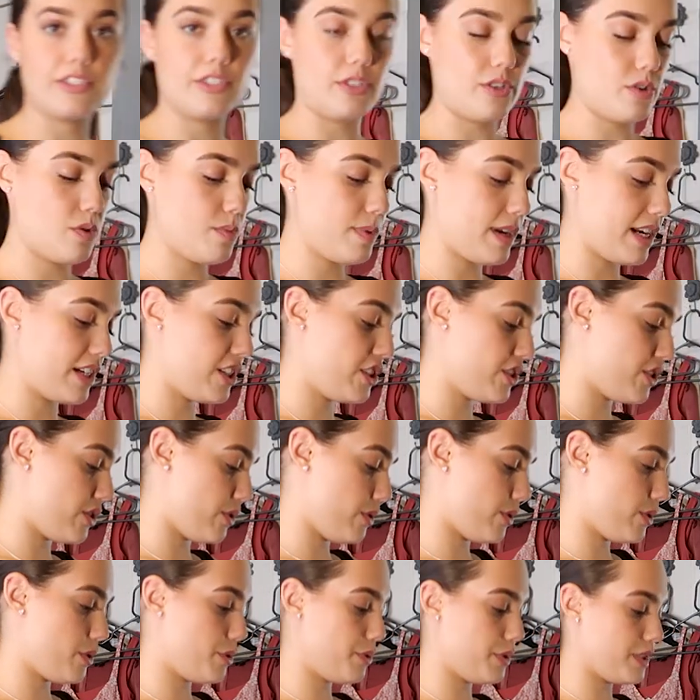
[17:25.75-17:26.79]
too, but I just
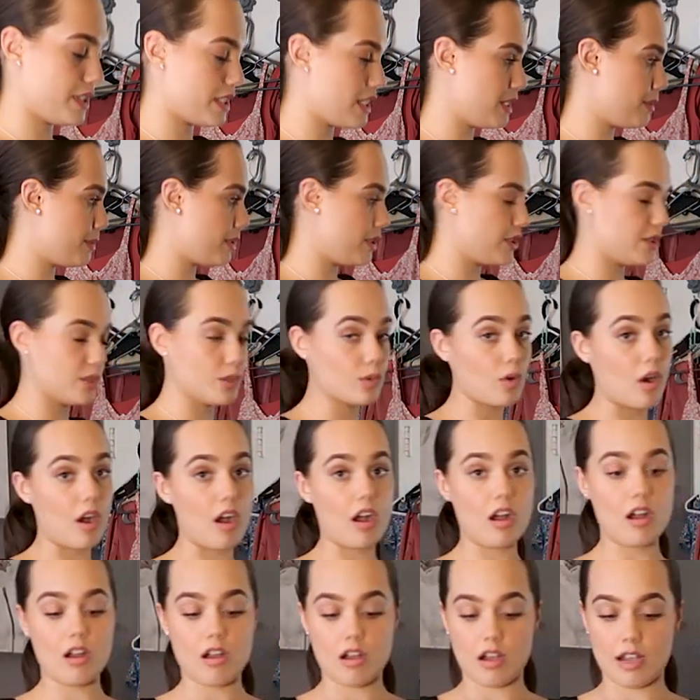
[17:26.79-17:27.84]
don't know if it's gonna be too
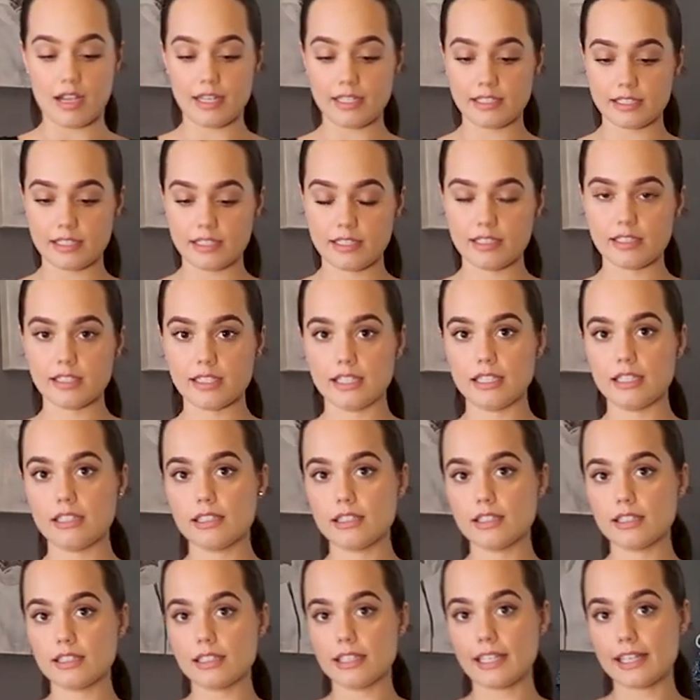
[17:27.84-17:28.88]
hot.
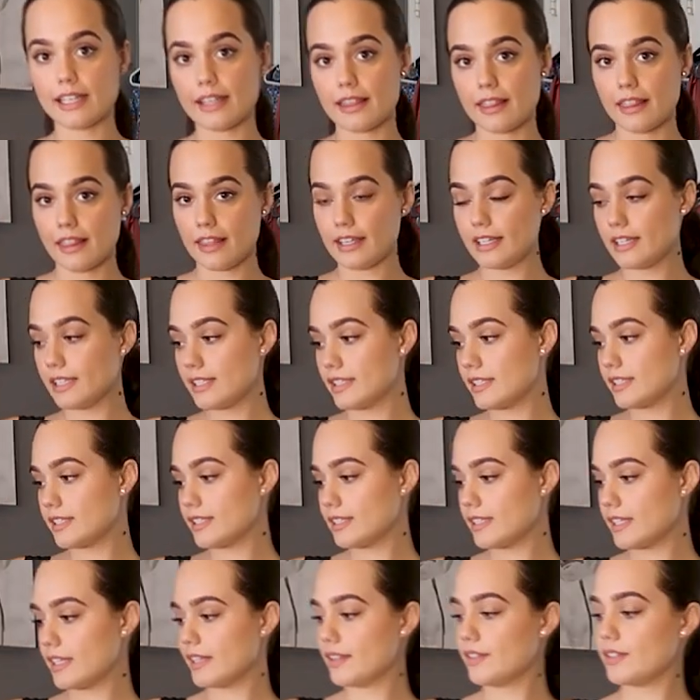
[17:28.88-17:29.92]
Like this
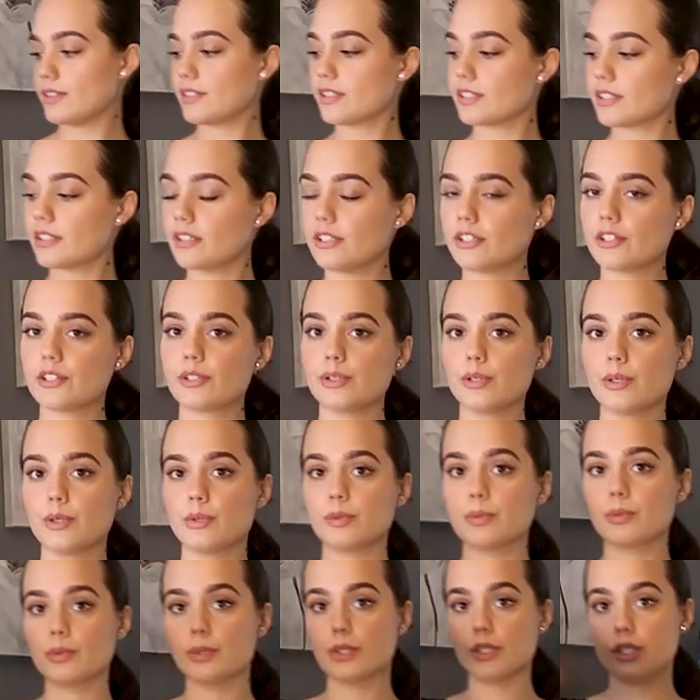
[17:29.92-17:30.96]
and this could look
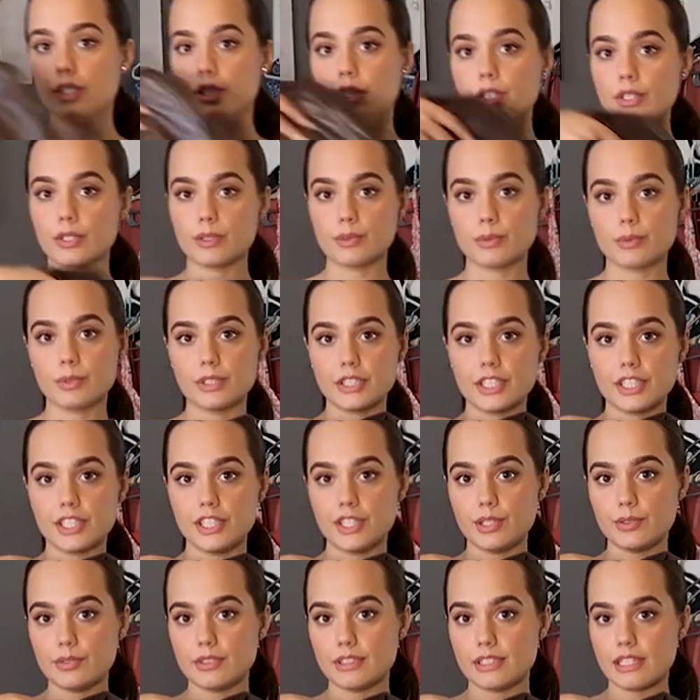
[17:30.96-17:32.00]
really
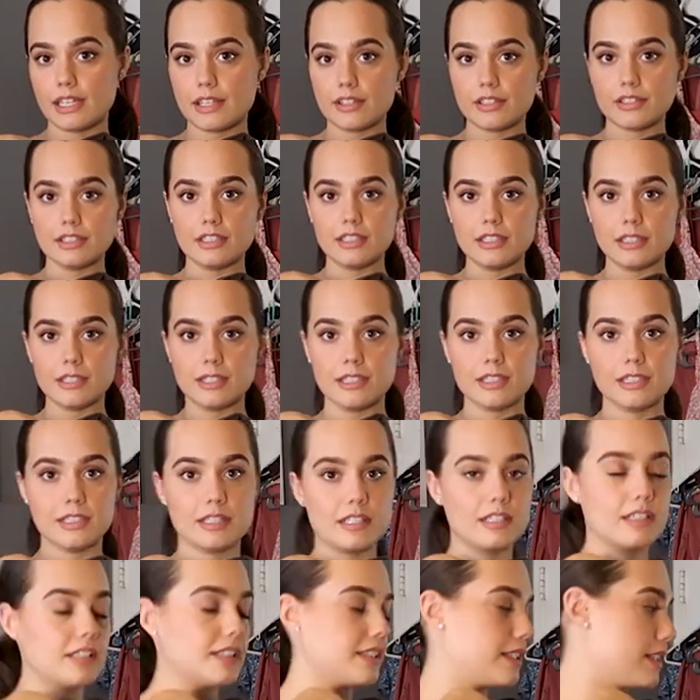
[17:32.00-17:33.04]
cute together,
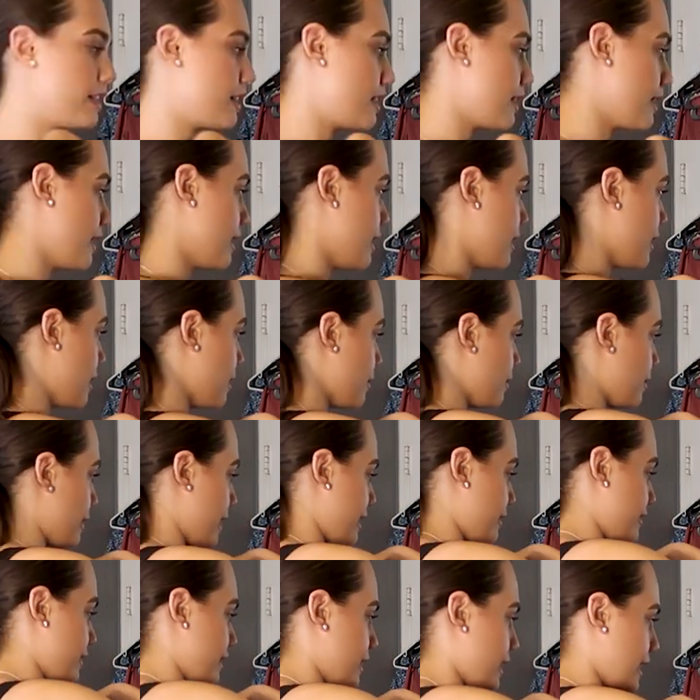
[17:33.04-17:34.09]
but
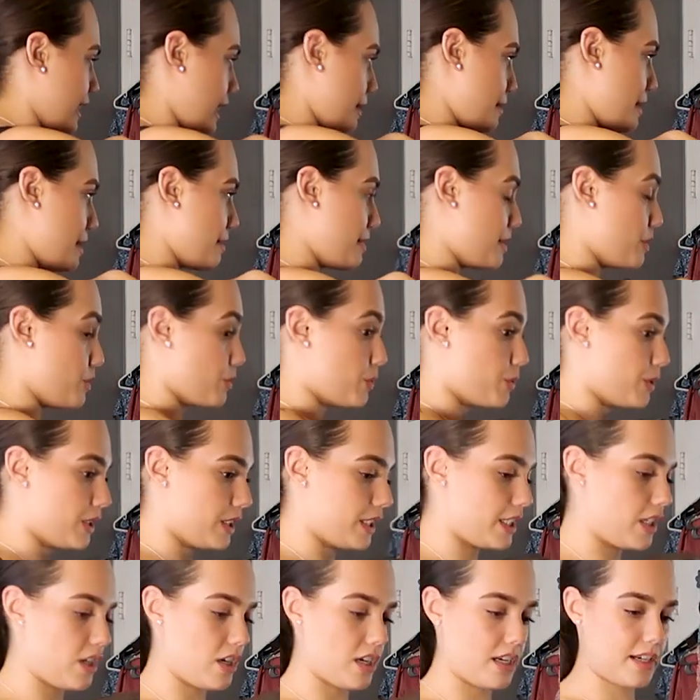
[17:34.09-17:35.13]
I feel like I might be
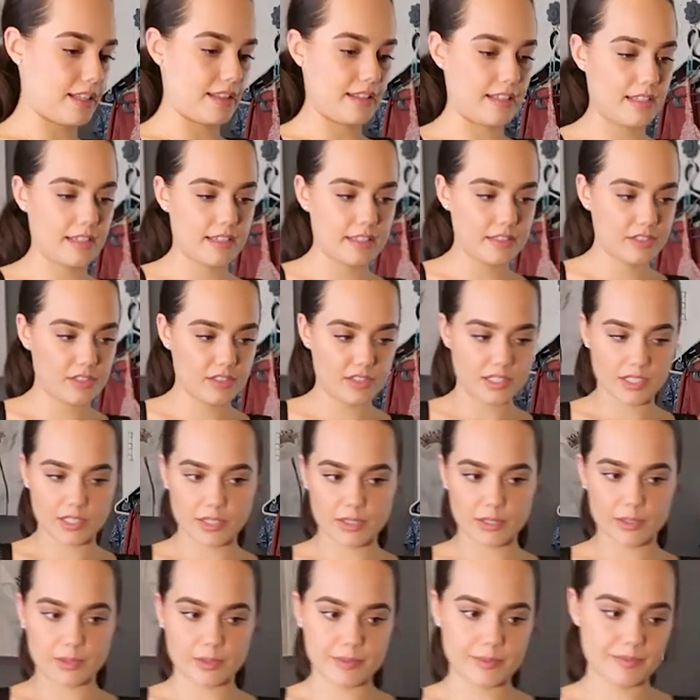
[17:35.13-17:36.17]
really hot in that.
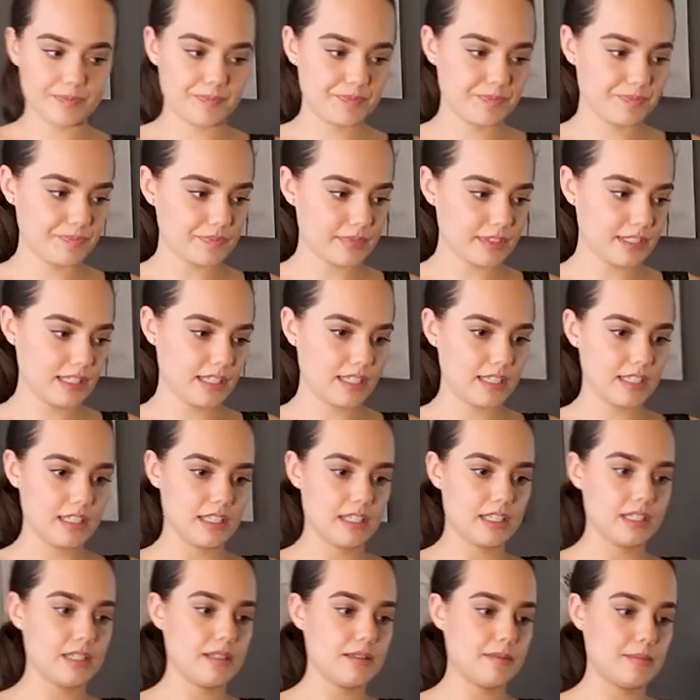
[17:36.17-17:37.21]
So
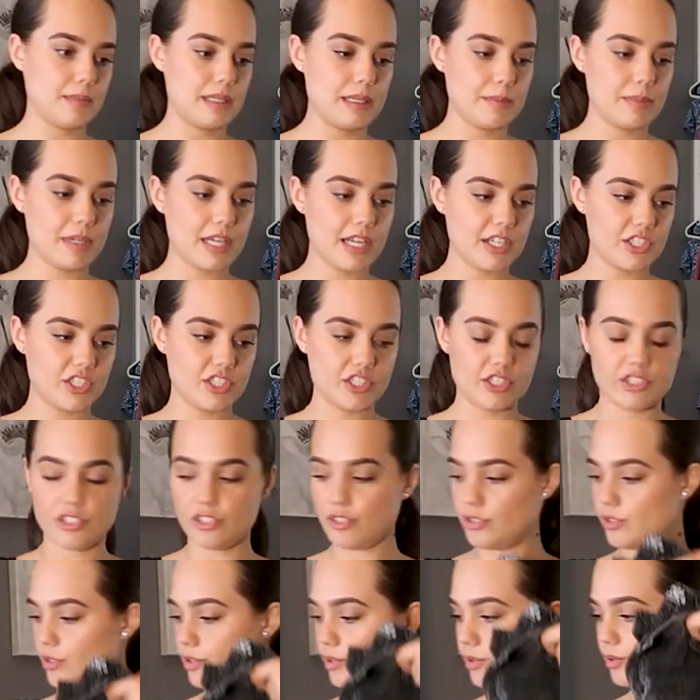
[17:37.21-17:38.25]
maybe I should
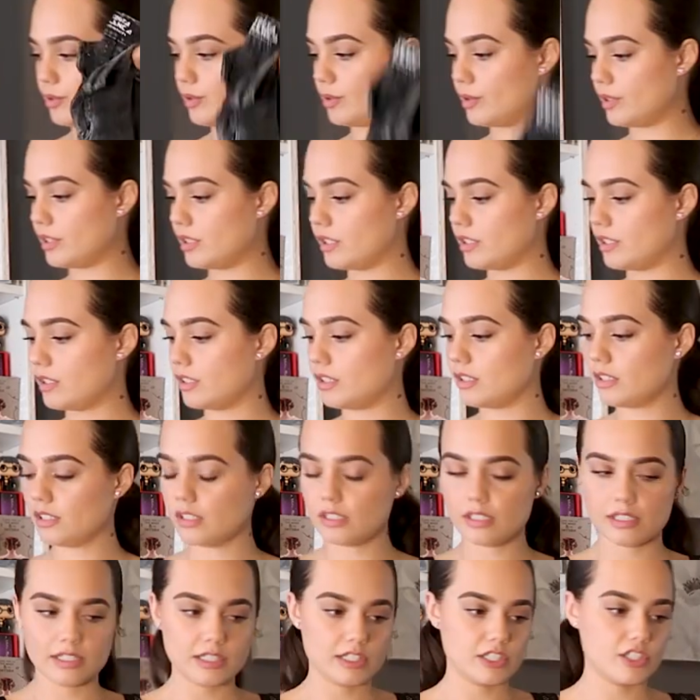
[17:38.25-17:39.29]
do
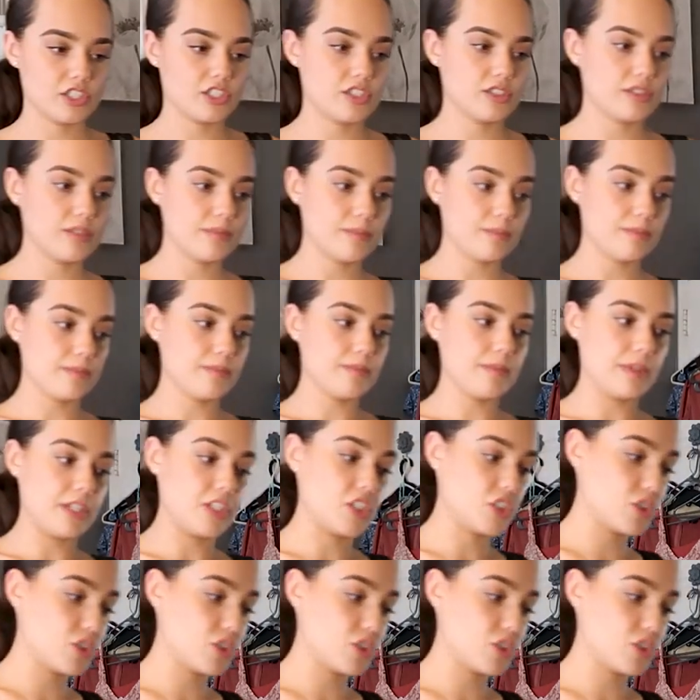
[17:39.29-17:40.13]
my